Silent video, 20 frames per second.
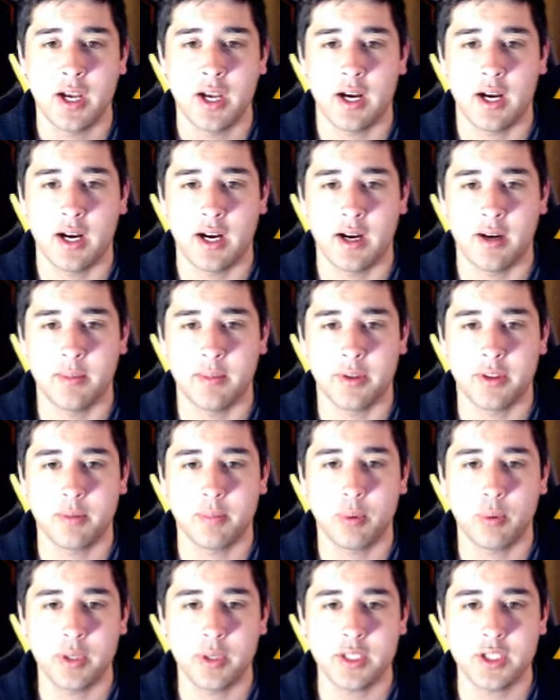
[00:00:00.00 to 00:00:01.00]
The
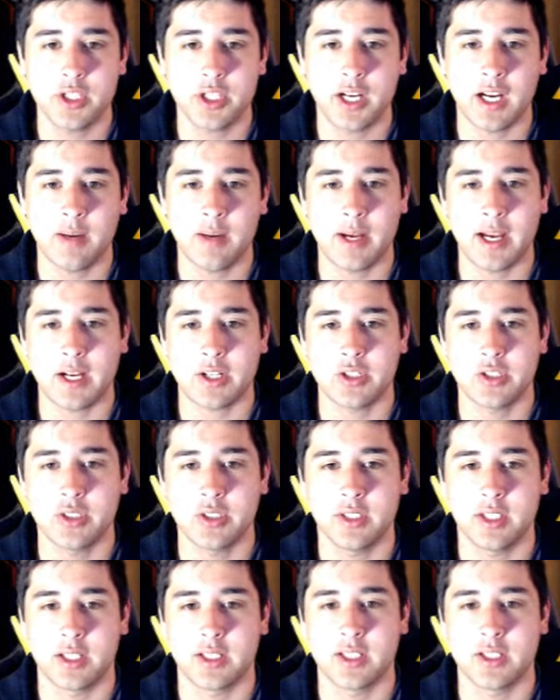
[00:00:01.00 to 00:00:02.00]
Poison Jab actually
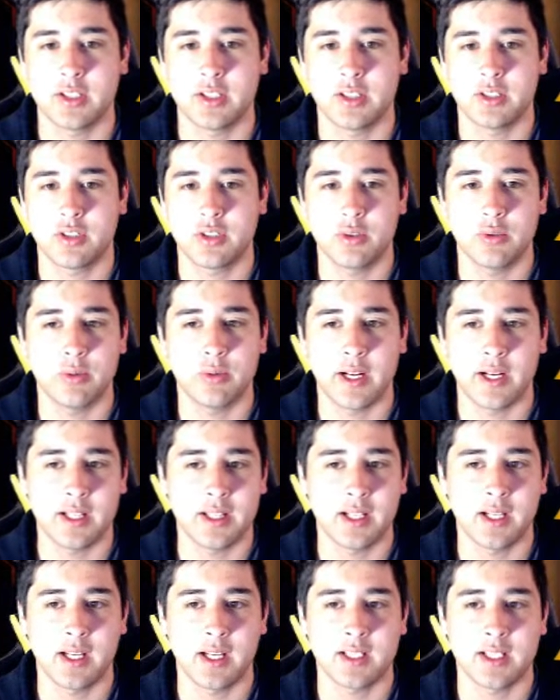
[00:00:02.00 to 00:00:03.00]
doesn't do
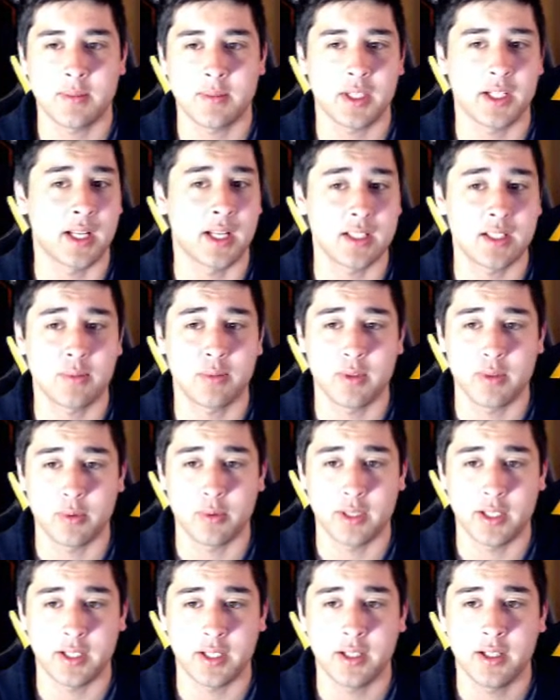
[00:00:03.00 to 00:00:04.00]
anything except against the
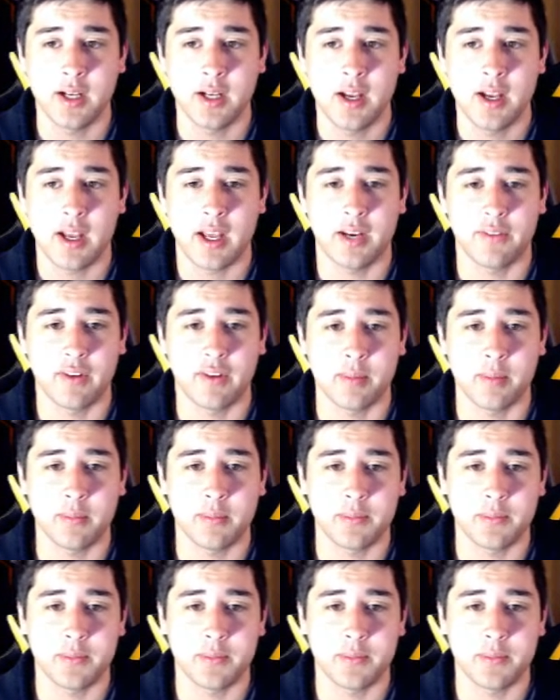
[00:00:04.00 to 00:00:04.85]
Primarina. And if I'm